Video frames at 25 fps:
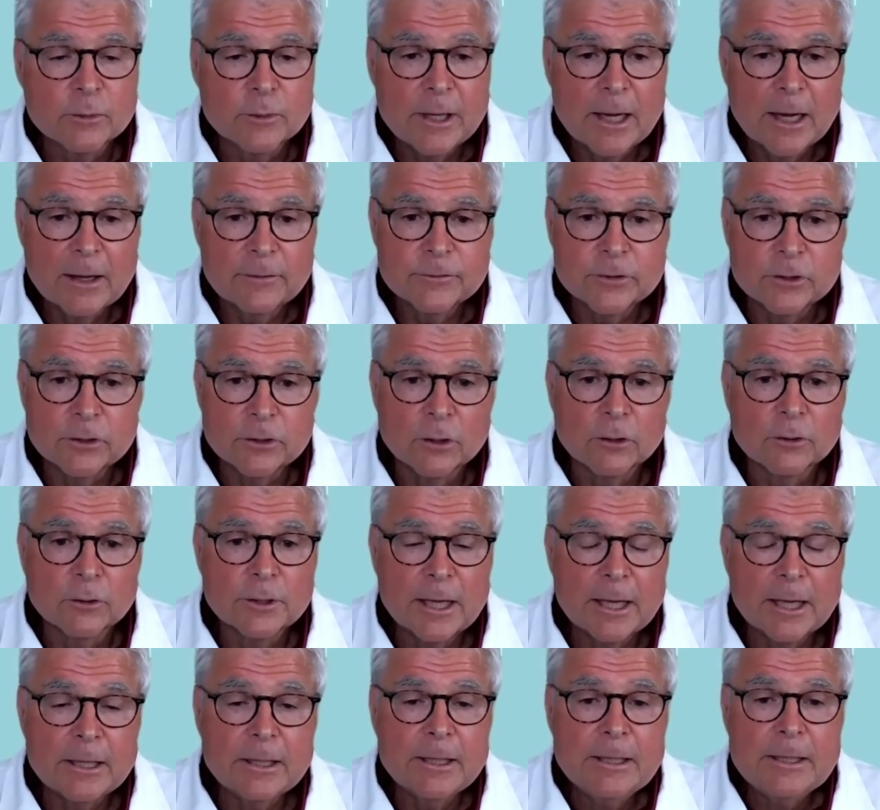We have to know
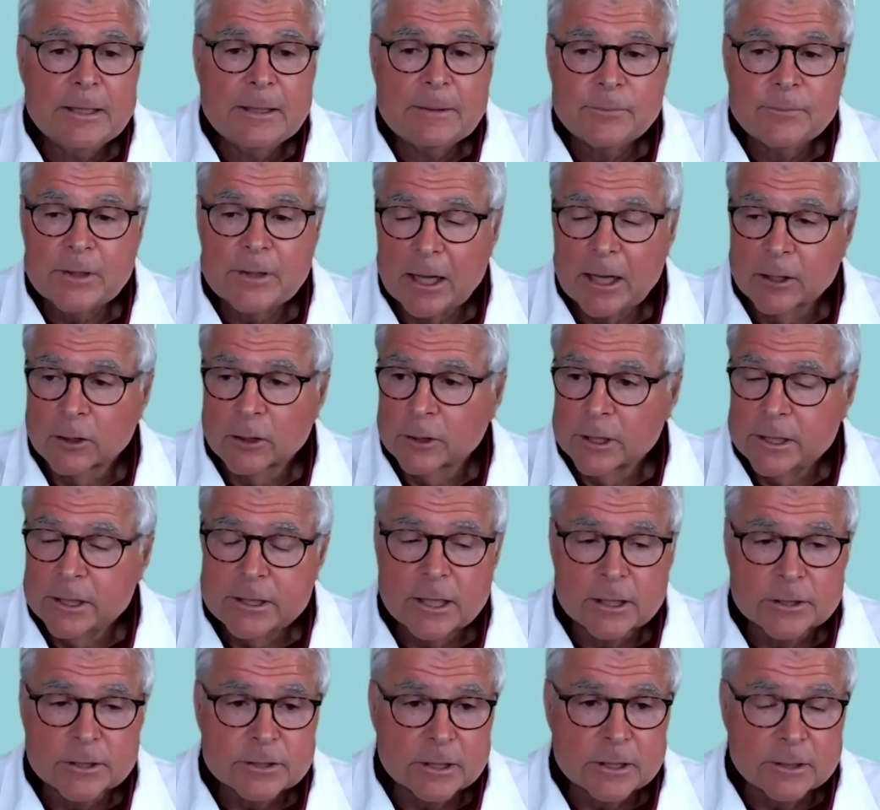that not only does